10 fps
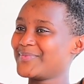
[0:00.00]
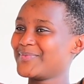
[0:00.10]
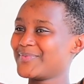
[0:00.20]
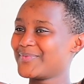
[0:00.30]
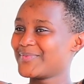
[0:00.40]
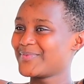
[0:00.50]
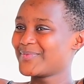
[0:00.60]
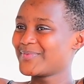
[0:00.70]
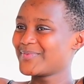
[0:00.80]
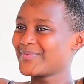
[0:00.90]

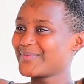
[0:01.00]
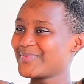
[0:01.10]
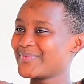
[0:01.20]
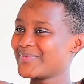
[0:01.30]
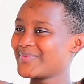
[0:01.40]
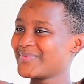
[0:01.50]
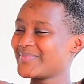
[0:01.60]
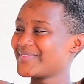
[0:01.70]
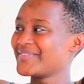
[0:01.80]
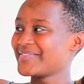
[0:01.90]

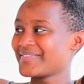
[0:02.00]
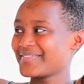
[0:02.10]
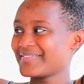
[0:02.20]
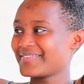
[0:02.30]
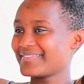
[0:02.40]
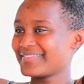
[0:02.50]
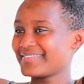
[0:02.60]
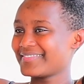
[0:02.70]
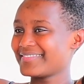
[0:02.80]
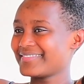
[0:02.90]

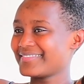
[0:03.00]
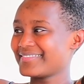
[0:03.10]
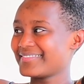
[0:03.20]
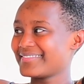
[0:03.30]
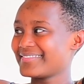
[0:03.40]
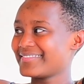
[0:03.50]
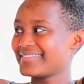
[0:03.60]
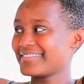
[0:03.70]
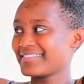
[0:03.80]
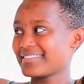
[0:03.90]

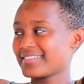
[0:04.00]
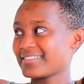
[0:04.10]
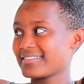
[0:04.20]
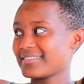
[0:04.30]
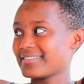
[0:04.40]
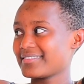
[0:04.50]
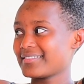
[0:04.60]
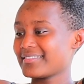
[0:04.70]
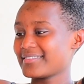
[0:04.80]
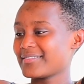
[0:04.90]
[no speech]